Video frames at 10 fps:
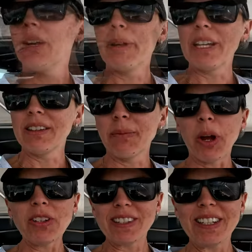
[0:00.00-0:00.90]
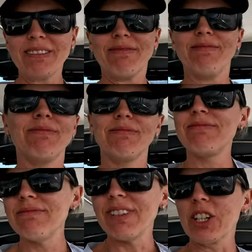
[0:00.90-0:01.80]
I mean, the boat did
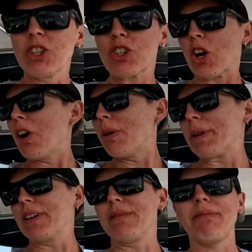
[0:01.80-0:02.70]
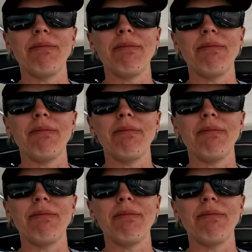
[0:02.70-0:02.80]
a good job and,